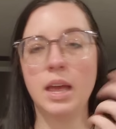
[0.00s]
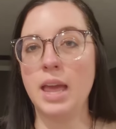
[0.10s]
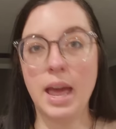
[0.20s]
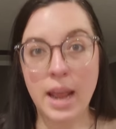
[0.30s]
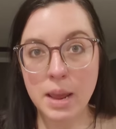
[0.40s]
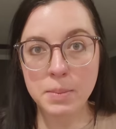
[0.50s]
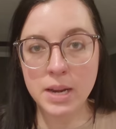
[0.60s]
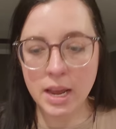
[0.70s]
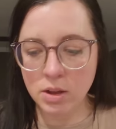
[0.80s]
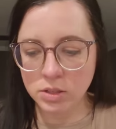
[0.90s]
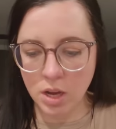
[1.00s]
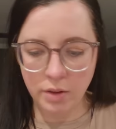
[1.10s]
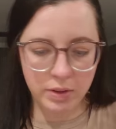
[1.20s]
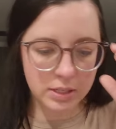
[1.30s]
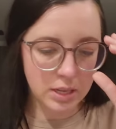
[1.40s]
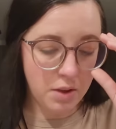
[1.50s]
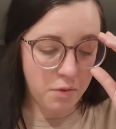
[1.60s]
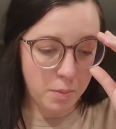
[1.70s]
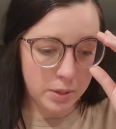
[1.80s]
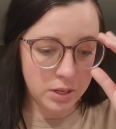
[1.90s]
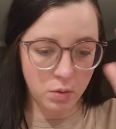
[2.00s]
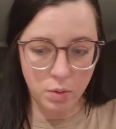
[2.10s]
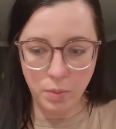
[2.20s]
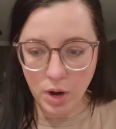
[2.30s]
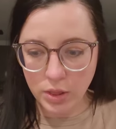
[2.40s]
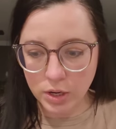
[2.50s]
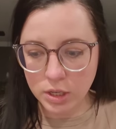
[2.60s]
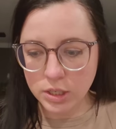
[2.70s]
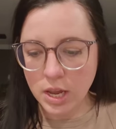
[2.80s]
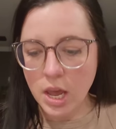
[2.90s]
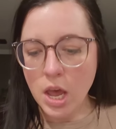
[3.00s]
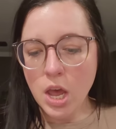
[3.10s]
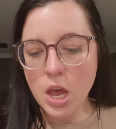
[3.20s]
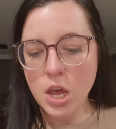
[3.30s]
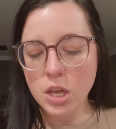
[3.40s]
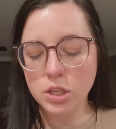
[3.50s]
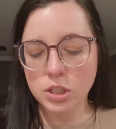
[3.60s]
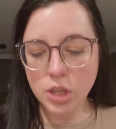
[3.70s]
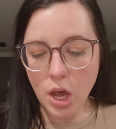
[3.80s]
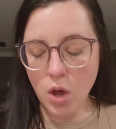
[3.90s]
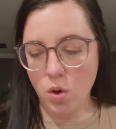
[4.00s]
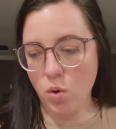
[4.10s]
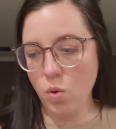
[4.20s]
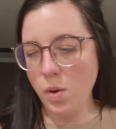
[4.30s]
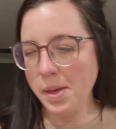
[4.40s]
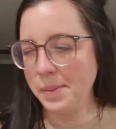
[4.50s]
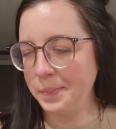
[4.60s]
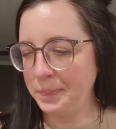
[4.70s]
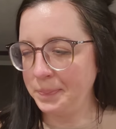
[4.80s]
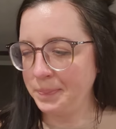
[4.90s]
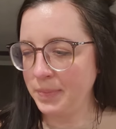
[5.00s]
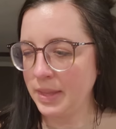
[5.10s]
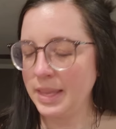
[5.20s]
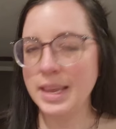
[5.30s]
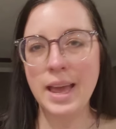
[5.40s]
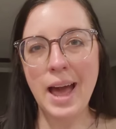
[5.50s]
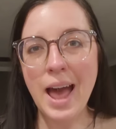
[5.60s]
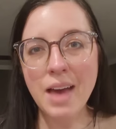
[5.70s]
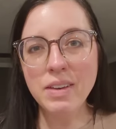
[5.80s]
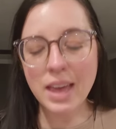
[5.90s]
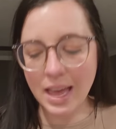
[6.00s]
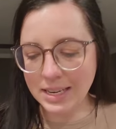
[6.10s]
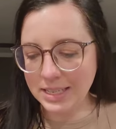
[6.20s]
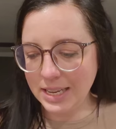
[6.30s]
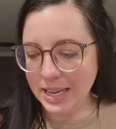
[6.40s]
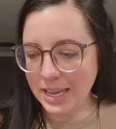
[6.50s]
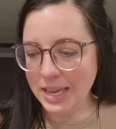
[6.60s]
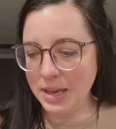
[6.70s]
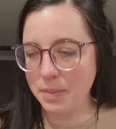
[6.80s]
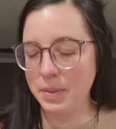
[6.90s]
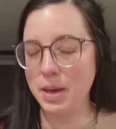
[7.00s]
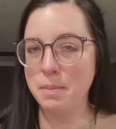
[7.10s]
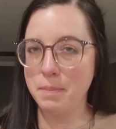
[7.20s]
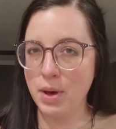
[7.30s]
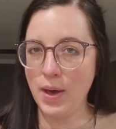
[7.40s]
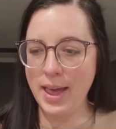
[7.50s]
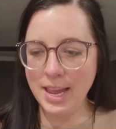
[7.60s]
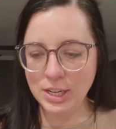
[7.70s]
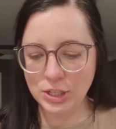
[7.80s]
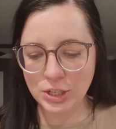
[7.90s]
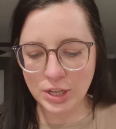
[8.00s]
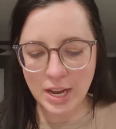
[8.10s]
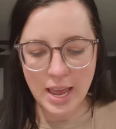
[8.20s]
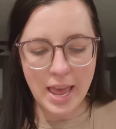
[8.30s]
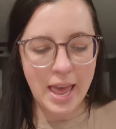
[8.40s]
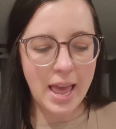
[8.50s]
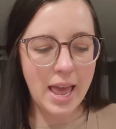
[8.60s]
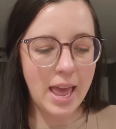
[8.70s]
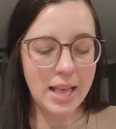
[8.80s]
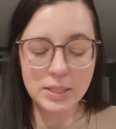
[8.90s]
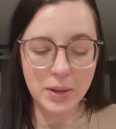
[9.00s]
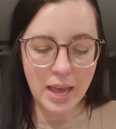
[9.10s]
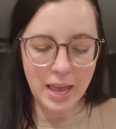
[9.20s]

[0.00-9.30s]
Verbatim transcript: he had hand-me-downs, obviously, from his older brothers. So, I haven't gotten to get him much. And so I